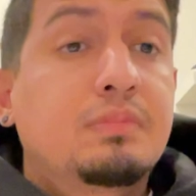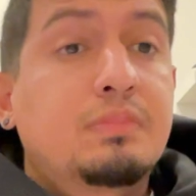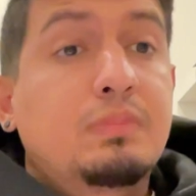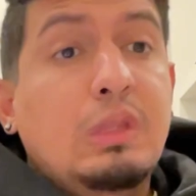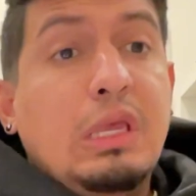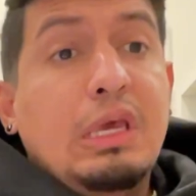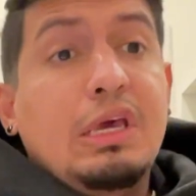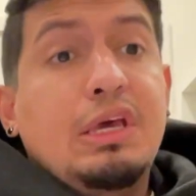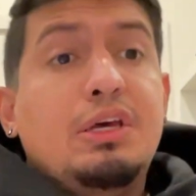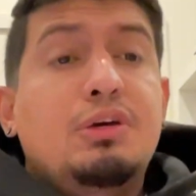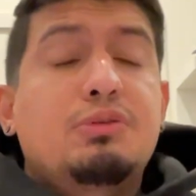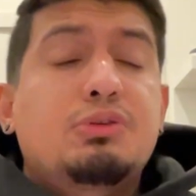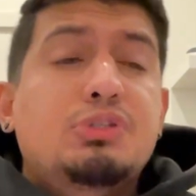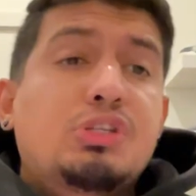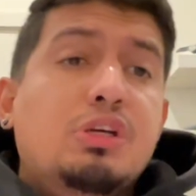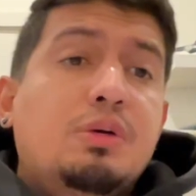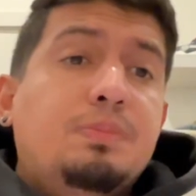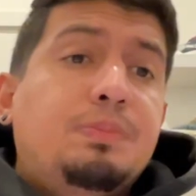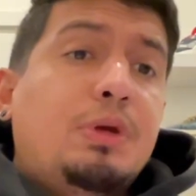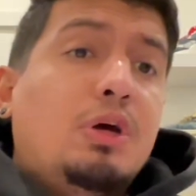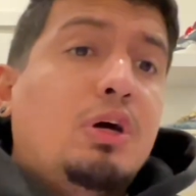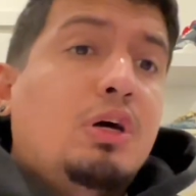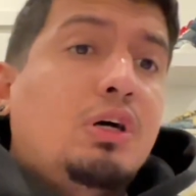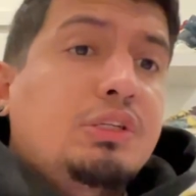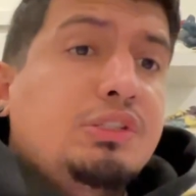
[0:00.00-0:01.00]
Hey, what's up,
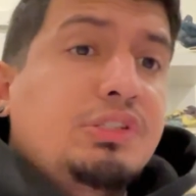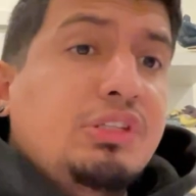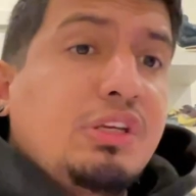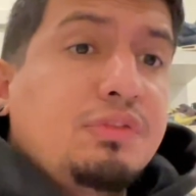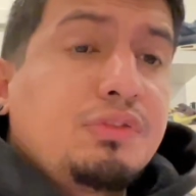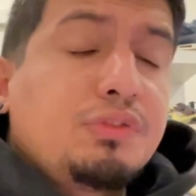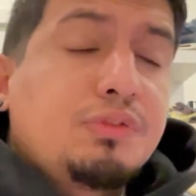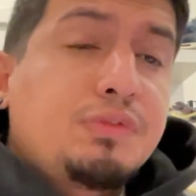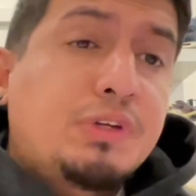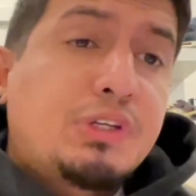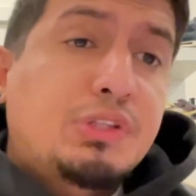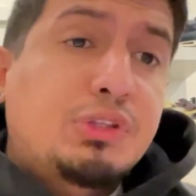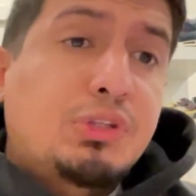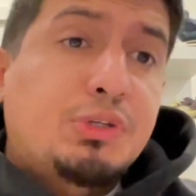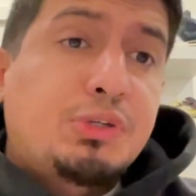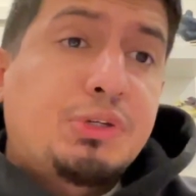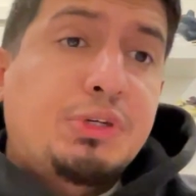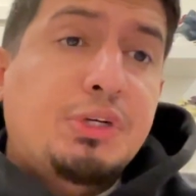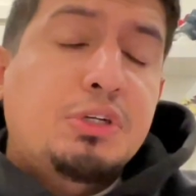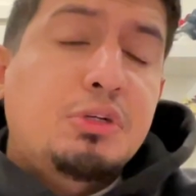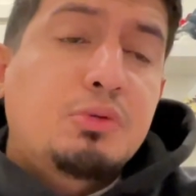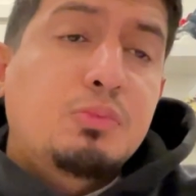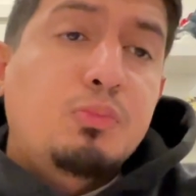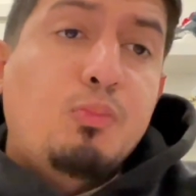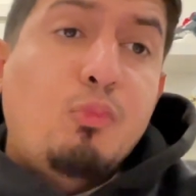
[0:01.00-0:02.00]
y'all? Xavier Victor
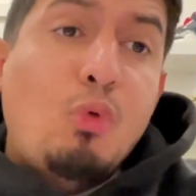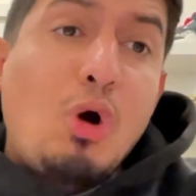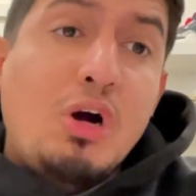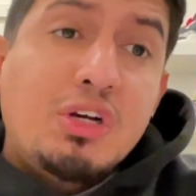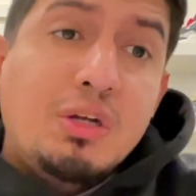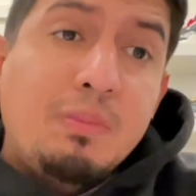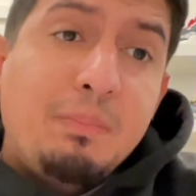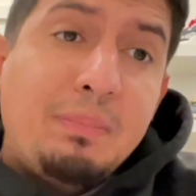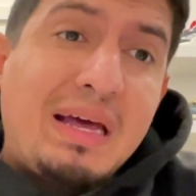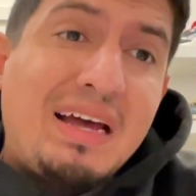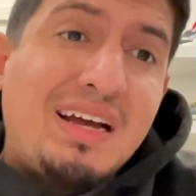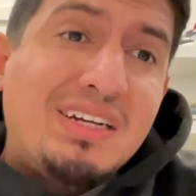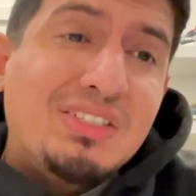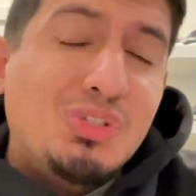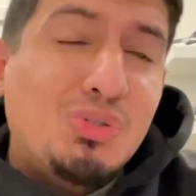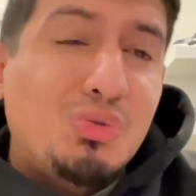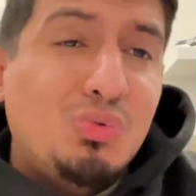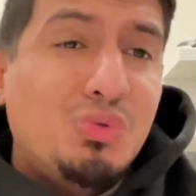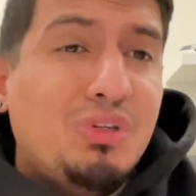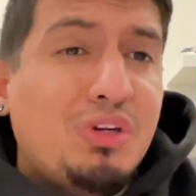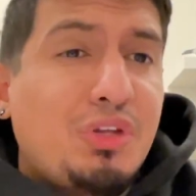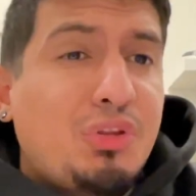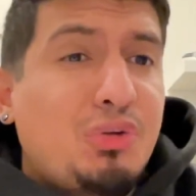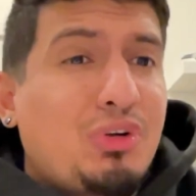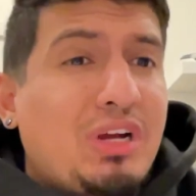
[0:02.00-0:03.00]
here. Welcome back to
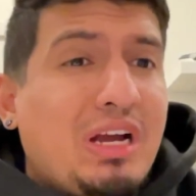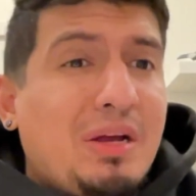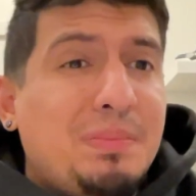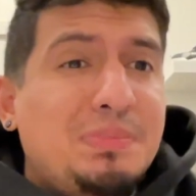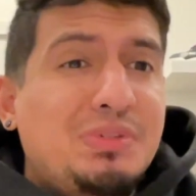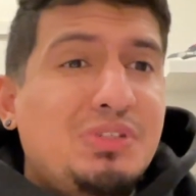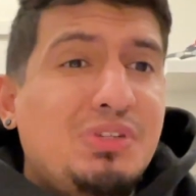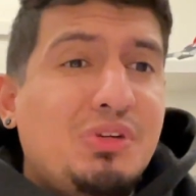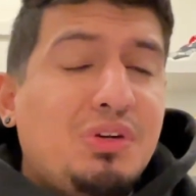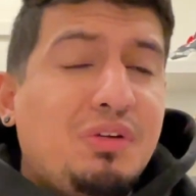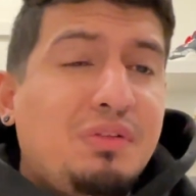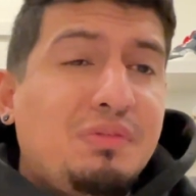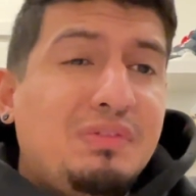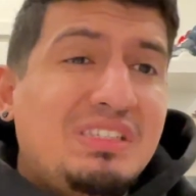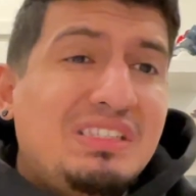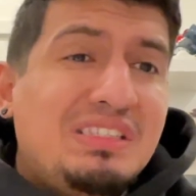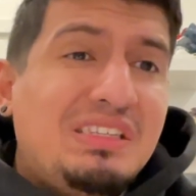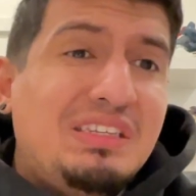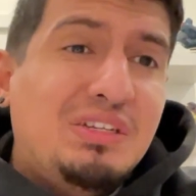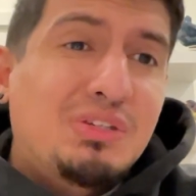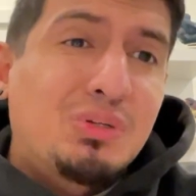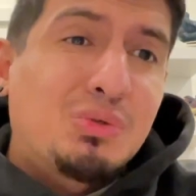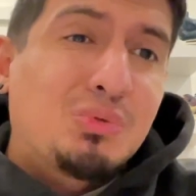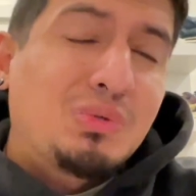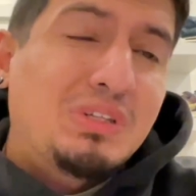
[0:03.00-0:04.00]
another episode of the
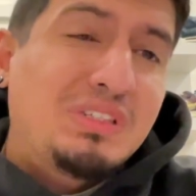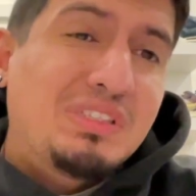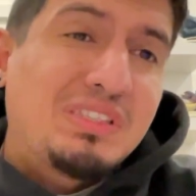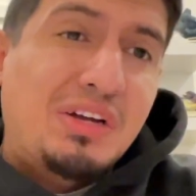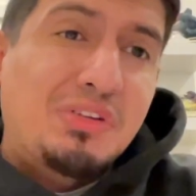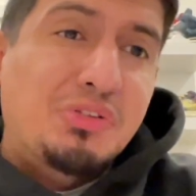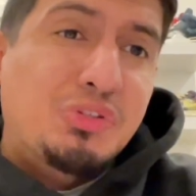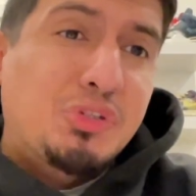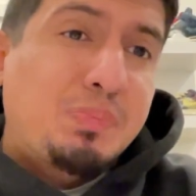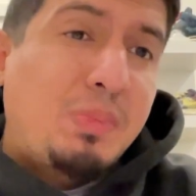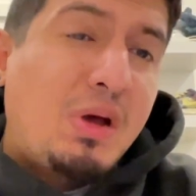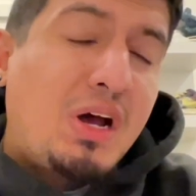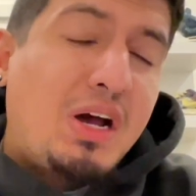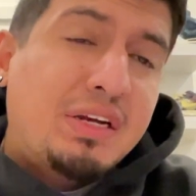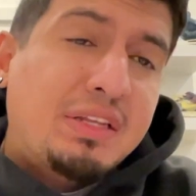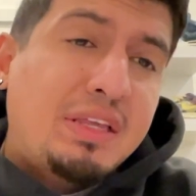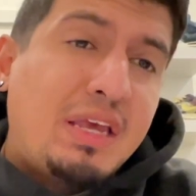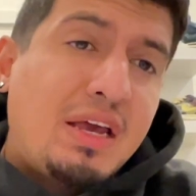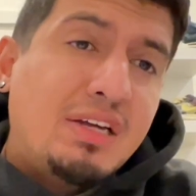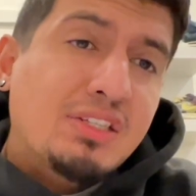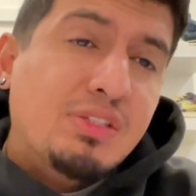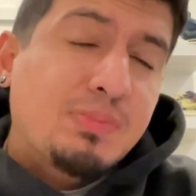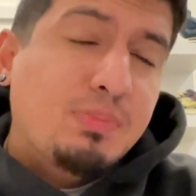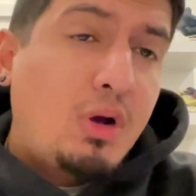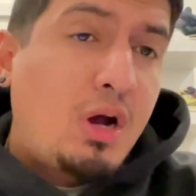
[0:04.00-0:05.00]
Sneaker Resellers
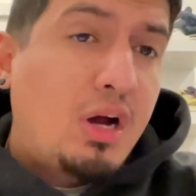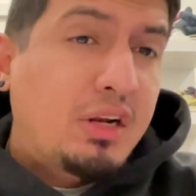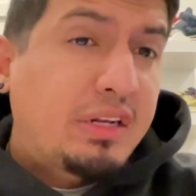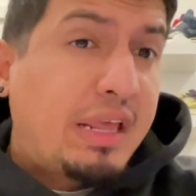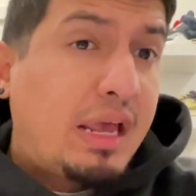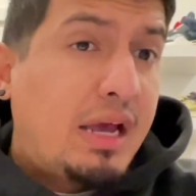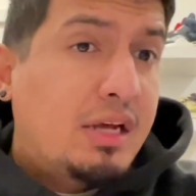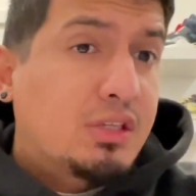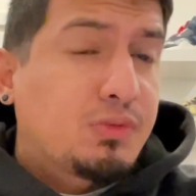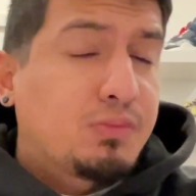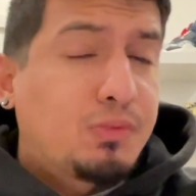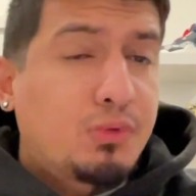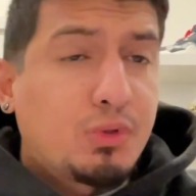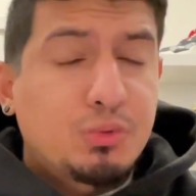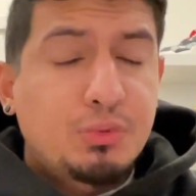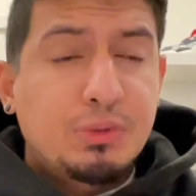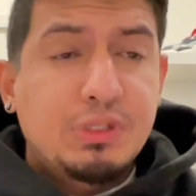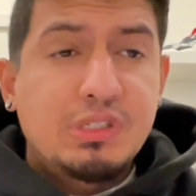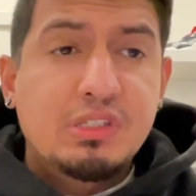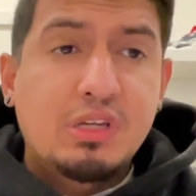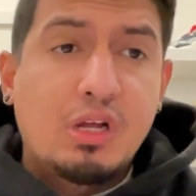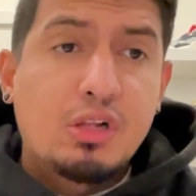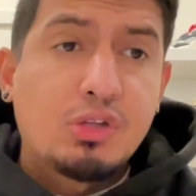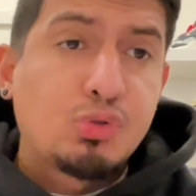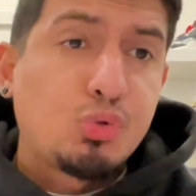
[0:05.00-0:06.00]
Podcast for
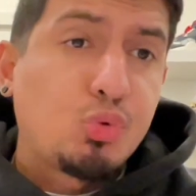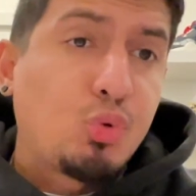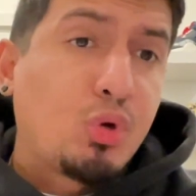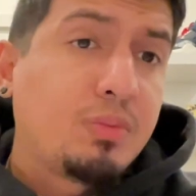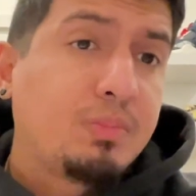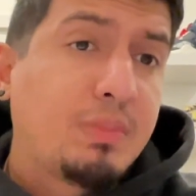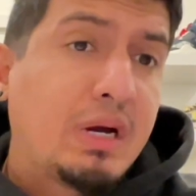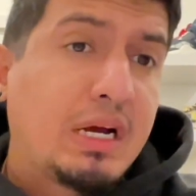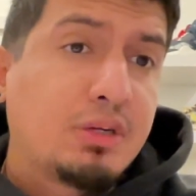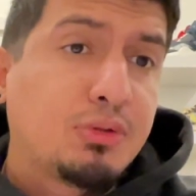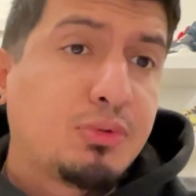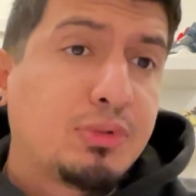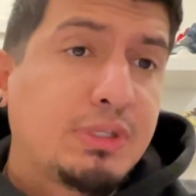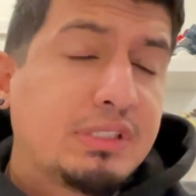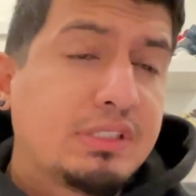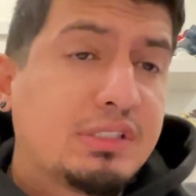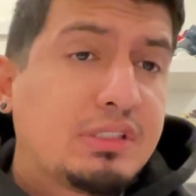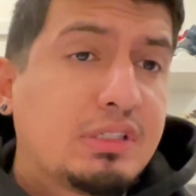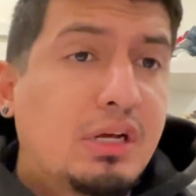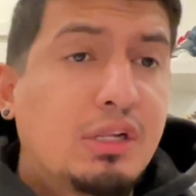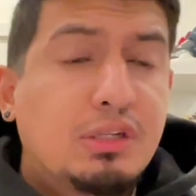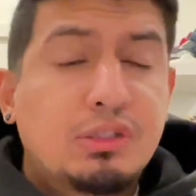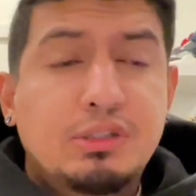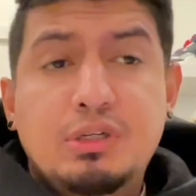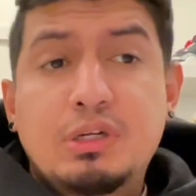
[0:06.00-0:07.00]
resellers run by a
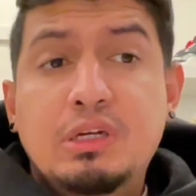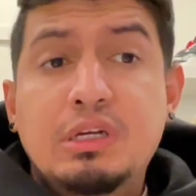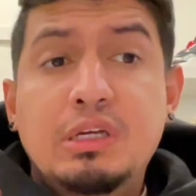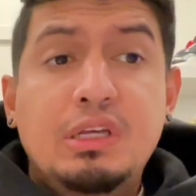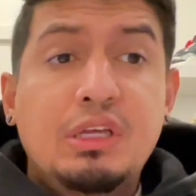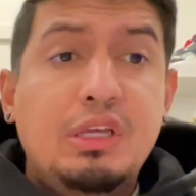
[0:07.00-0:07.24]
reseller.